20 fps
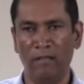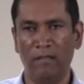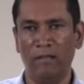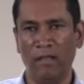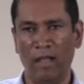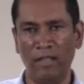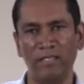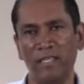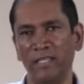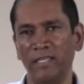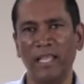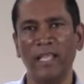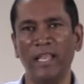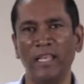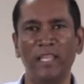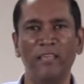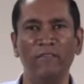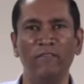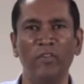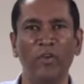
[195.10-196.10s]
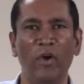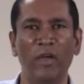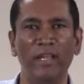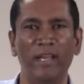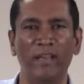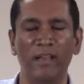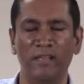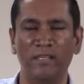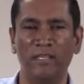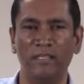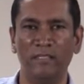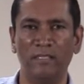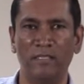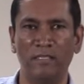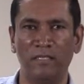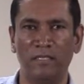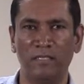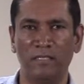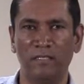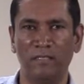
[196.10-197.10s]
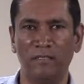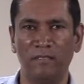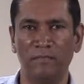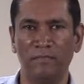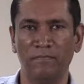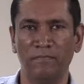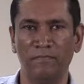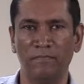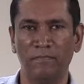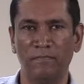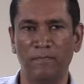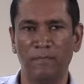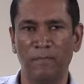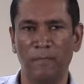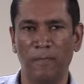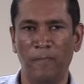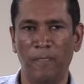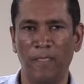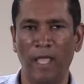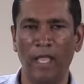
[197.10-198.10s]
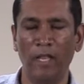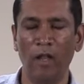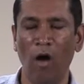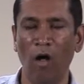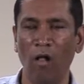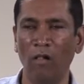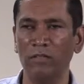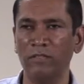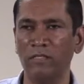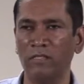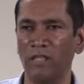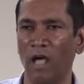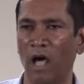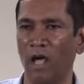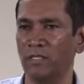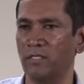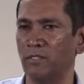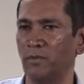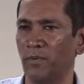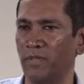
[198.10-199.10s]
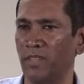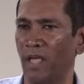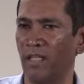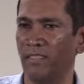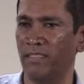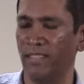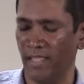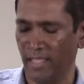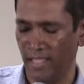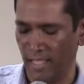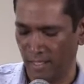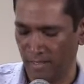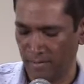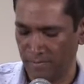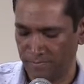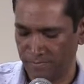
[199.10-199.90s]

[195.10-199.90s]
God says, I can give you your inheritance. It all starts with our thinking.